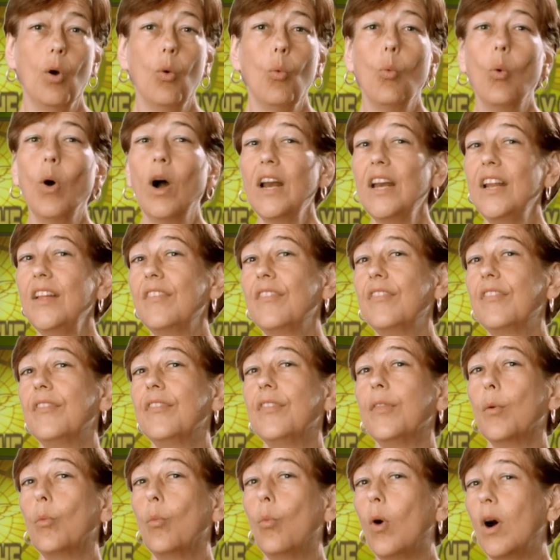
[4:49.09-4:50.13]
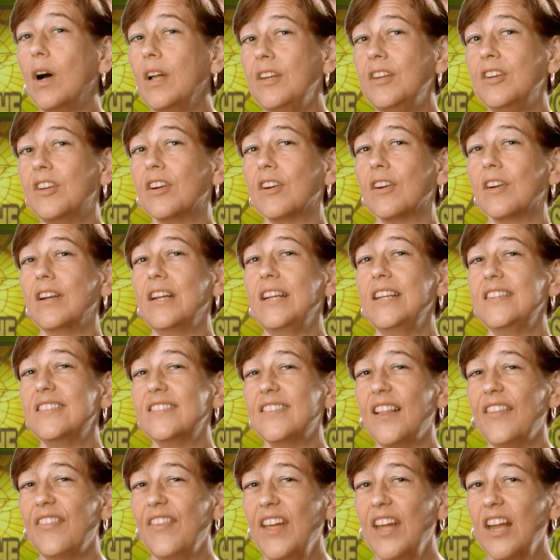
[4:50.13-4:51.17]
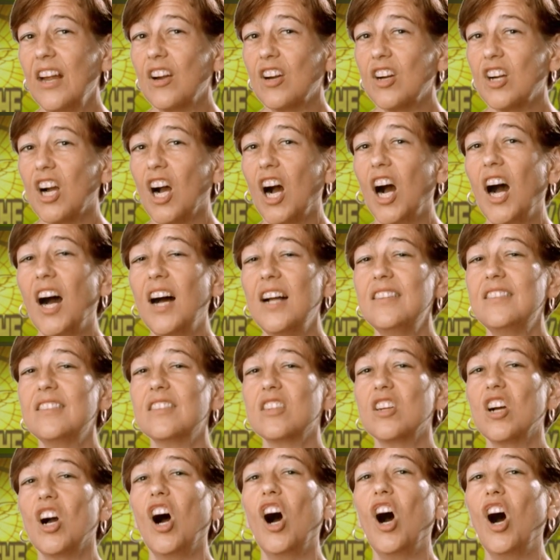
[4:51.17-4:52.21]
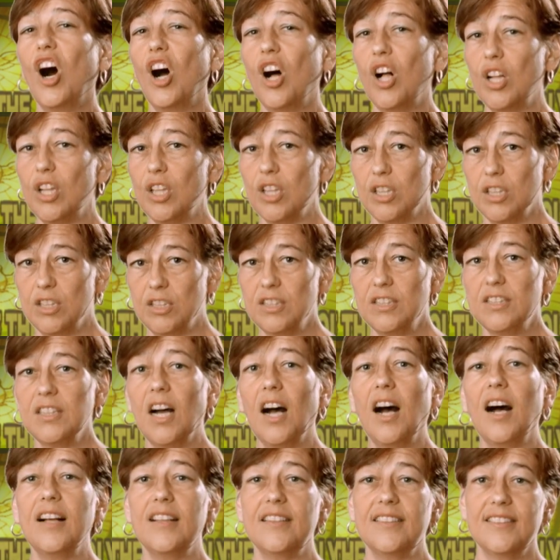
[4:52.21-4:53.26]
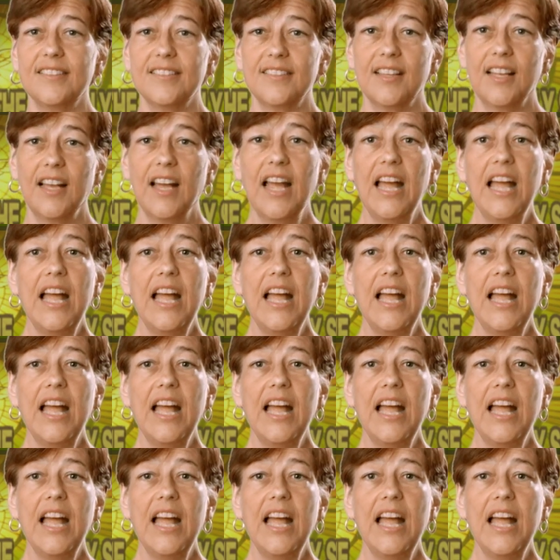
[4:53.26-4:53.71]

What if the wonder is that they are God's call to us?